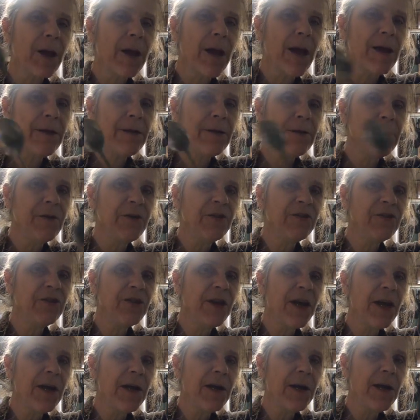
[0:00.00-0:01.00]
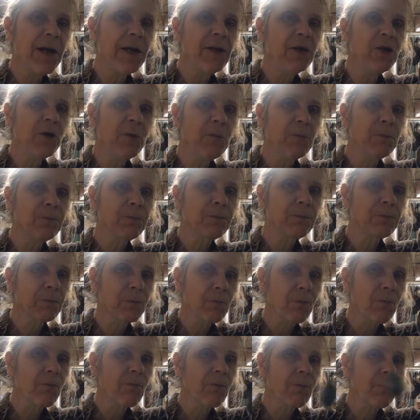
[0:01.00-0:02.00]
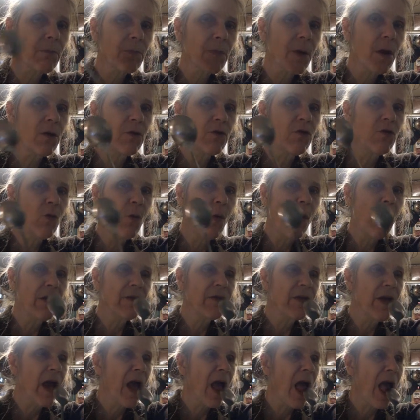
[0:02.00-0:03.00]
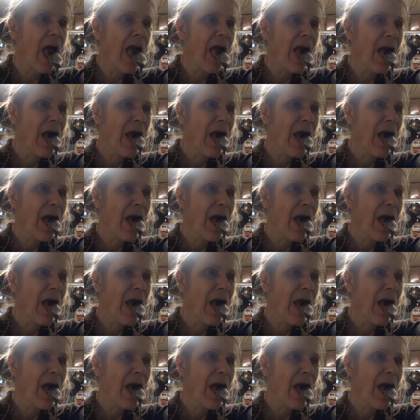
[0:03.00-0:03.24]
in this day and age, you want that.